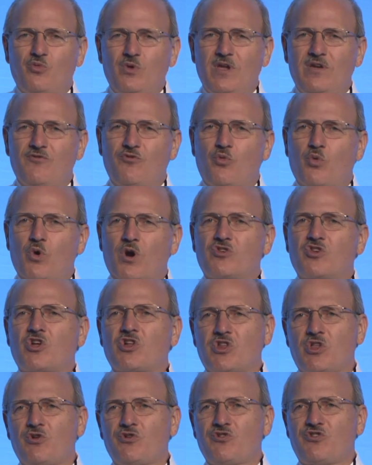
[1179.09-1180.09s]
we have worked
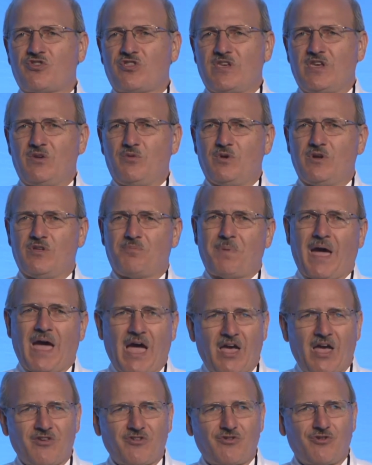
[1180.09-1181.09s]
closely with
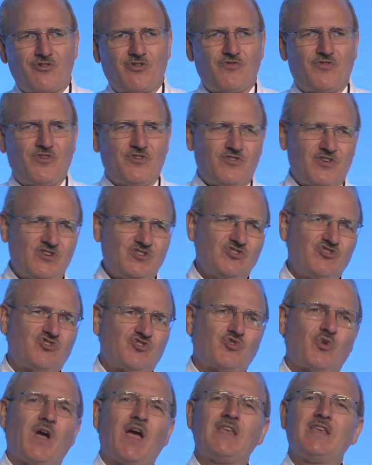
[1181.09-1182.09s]
pastors and physicians
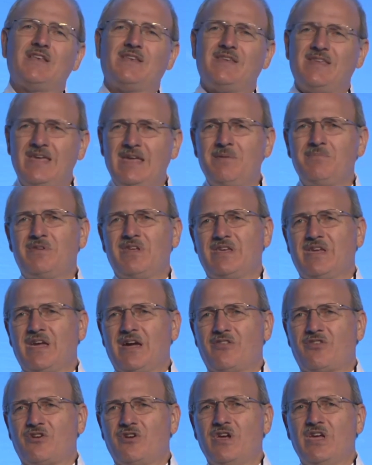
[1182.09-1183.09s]
trying to team
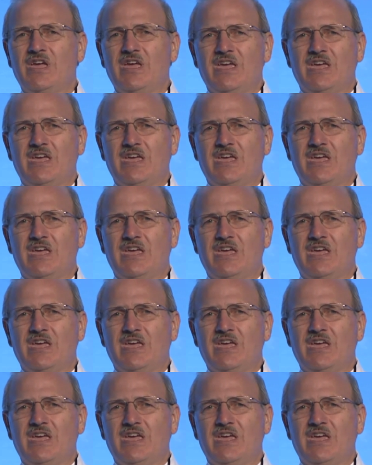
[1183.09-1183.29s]
together